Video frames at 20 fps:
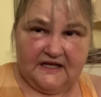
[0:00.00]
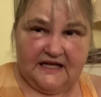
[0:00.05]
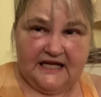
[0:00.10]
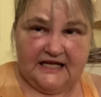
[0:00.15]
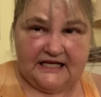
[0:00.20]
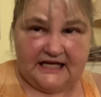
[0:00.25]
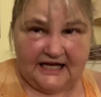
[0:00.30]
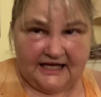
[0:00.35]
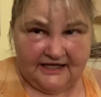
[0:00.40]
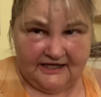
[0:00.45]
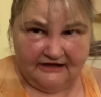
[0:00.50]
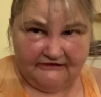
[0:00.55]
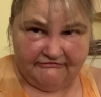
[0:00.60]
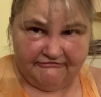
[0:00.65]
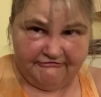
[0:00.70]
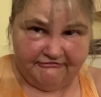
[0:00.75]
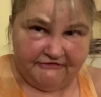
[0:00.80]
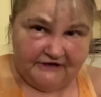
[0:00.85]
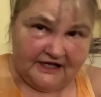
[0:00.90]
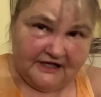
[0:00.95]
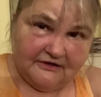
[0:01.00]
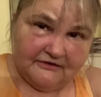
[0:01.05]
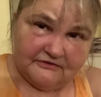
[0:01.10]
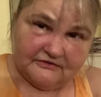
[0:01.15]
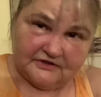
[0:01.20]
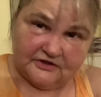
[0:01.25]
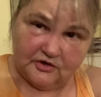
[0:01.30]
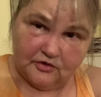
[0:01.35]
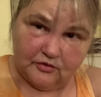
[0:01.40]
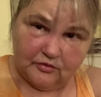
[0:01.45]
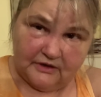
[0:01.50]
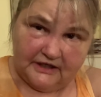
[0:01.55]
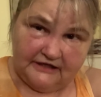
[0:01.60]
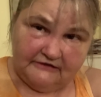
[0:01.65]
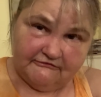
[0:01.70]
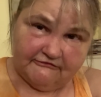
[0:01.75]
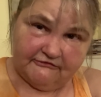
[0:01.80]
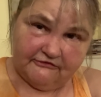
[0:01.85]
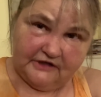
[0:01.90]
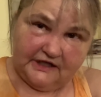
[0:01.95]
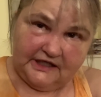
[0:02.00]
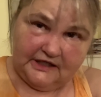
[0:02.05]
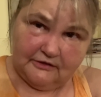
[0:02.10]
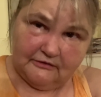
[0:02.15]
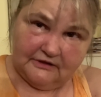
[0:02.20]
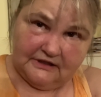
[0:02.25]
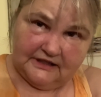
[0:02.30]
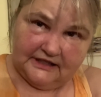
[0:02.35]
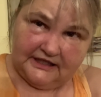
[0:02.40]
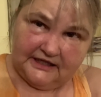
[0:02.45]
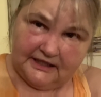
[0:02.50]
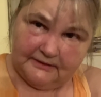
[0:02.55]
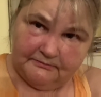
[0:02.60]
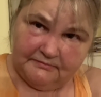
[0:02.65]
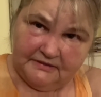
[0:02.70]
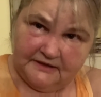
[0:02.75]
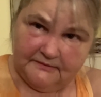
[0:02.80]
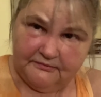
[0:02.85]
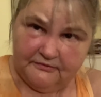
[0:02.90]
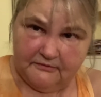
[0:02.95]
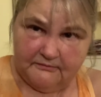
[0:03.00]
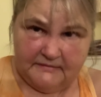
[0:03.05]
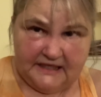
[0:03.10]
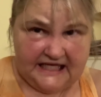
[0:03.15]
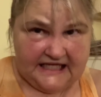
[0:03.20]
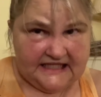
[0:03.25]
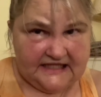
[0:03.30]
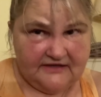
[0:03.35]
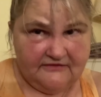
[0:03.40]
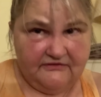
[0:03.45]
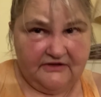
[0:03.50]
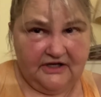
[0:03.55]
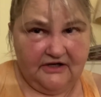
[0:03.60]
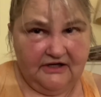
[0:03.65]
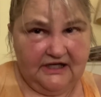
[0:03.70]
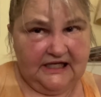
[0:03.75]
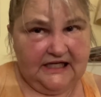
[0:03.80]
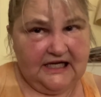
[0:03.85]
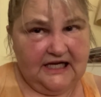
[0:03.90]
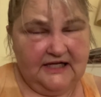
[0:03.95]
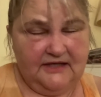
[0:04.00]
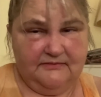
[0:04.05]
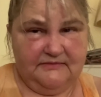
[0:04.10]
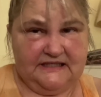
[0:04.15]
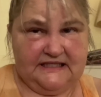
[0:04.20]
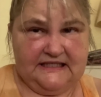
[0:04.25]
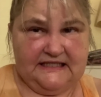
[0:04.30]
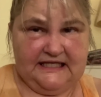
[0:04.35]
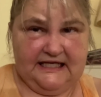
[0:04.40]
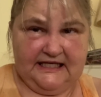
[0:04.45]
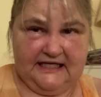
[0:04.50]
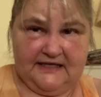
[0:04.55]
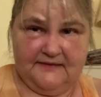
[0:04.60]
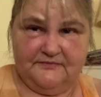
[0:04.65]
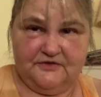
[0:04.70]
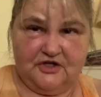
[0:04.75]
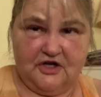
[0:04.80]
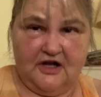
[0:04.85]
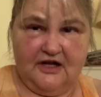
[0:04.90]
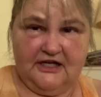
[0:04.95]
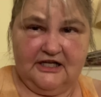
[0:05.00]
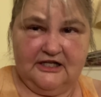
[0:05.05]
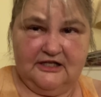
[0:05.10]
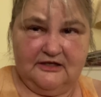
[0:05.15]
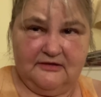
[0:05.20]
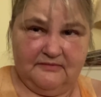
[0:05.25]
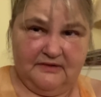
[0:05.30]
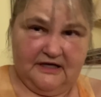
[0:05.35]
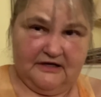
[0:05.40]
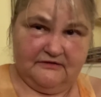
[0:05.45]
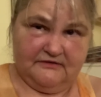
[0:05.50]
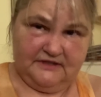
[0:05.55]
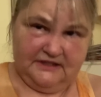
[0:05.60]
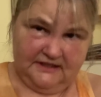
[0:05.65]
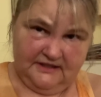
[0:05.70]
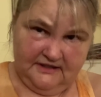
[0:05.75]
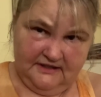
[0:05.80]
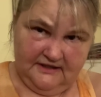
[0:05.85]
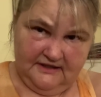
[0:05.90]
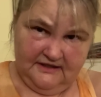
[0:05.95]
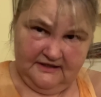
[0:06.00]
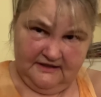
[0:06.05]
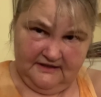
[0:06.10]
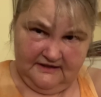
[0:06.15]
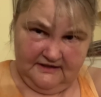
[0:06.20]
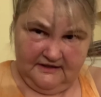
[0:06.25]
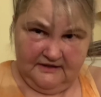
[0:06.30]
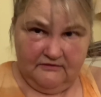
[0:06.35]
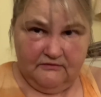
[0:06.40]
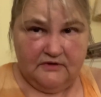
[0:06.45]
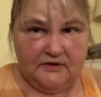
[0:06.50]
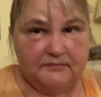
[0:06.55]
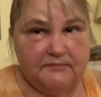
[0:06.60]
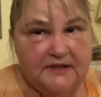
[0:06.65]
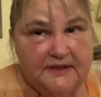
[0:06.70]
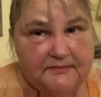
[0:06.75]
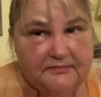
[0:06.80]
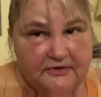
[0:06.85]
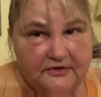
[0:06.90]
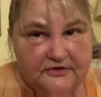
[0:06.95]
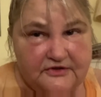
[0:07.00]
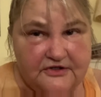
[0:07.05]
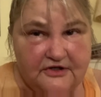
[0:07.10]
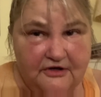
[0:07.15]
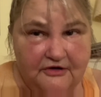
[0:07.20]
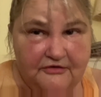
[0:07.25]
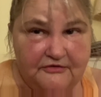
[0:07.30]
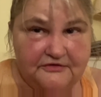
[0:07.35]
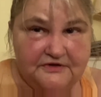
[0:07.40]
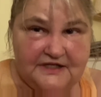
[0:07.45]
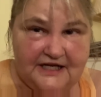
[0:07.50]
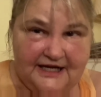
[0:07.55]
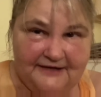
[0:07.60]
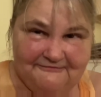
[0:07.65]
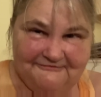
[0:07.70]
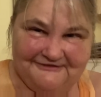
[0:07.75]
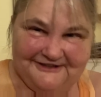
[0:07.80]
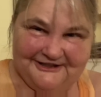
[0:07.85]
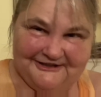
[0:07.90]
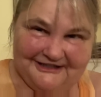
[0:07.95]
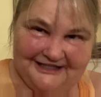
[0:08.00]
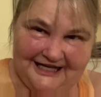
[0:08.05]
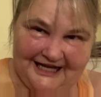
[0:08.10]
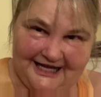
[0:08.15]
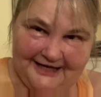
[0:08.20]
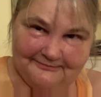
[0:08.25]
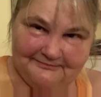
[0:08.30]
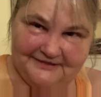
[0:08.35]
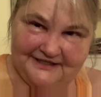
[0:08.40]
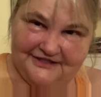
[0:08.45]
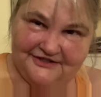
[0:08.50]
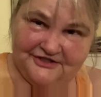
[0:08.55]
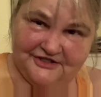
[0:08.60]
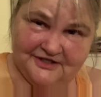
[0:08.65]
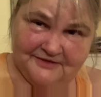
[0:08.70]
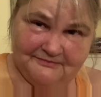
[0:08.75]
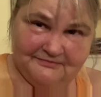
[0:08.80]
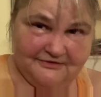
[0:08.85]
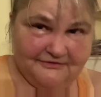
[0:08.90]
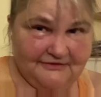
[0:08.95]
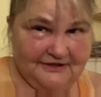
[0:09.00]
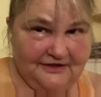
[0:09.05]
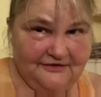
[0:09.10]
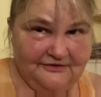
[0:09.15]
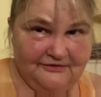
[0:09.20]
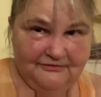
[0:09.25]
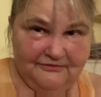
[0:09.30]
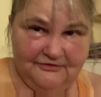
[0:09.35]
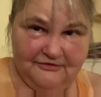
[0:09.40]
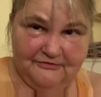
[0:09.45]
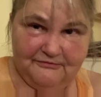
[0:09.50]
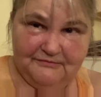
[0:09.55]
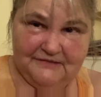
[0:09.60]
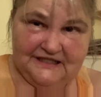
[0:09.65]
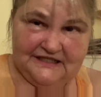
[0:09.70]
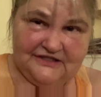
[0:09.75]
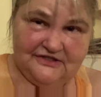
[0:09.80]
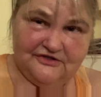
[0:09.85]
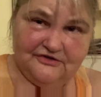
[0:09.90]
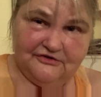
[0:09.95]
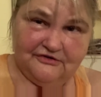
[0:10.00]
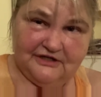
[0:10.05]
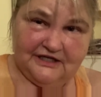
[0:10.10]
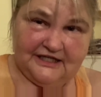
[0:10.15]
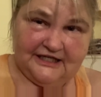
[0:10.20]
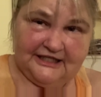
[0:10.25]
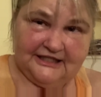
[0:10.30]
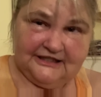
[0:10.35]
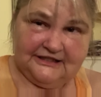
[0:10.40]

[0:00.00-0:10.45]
And I have found quite frequently that people make the very kind of mistake I'm talking about. When people don't, I'm very happy and jump around the room, enjoy.